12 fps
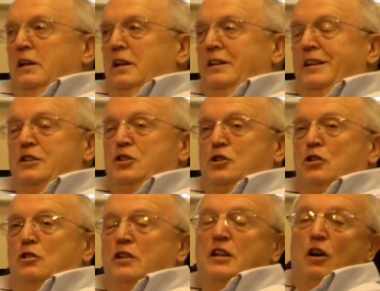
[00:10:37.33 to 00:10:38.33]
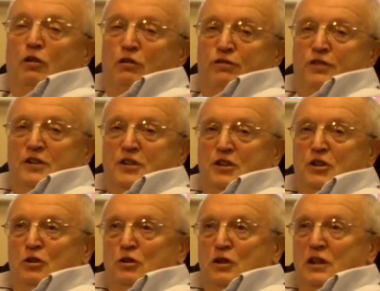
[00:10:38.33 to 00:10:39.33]
and ensuring hopefully that
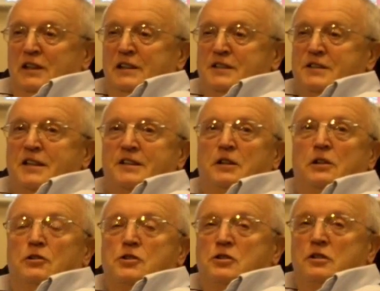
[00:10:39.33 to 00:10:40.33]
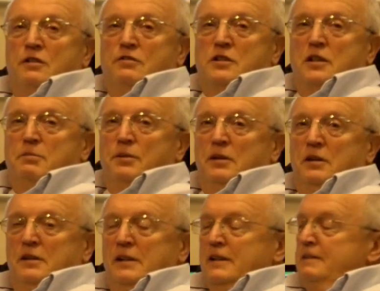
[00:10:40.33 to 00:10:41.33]
your clients had the luxury of sleeping
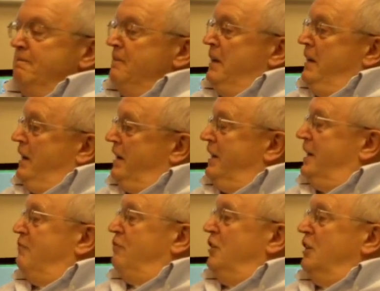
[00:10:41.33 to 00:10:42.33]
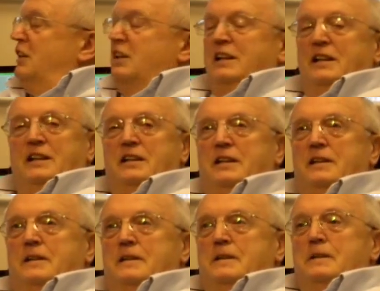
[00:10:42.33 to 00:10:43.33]
at night. And ironically,
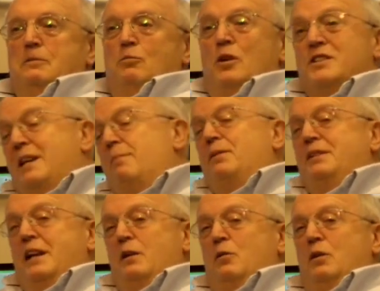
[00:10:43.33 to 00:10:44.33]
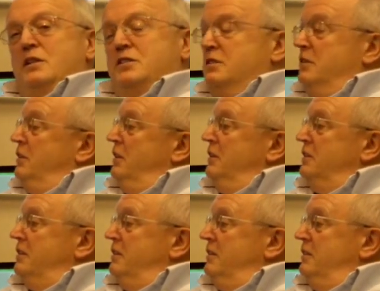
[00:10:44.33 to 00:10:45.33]
what's happened now is
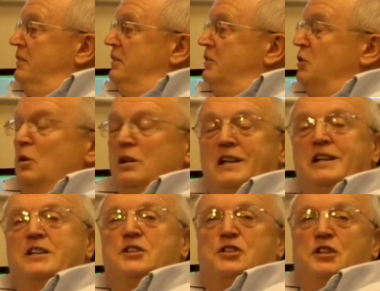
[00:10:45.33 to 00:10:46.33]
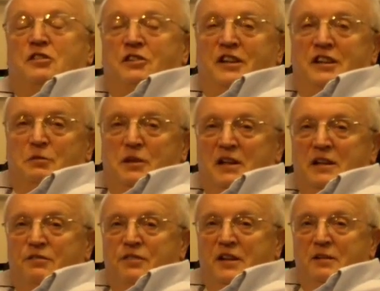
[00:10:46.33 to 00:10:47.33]
that to a large degree we
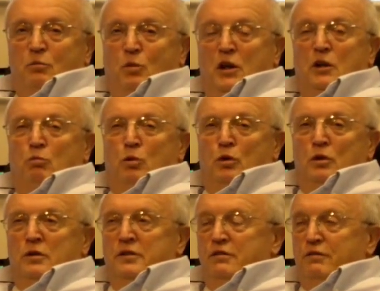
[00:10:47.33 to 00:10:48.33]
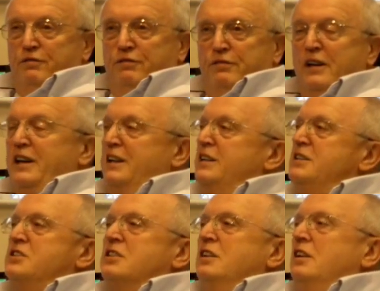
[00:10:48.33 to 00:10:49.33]
have that well-worn
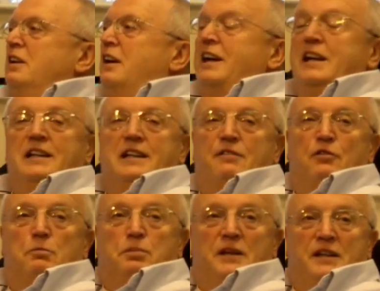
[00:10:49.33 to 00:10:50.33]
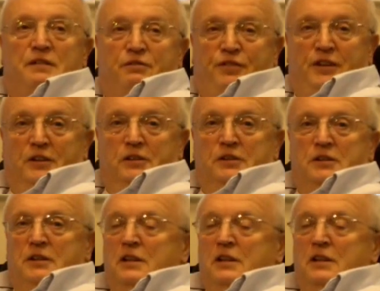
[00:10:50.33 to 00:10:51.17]
phrase, a level playing field.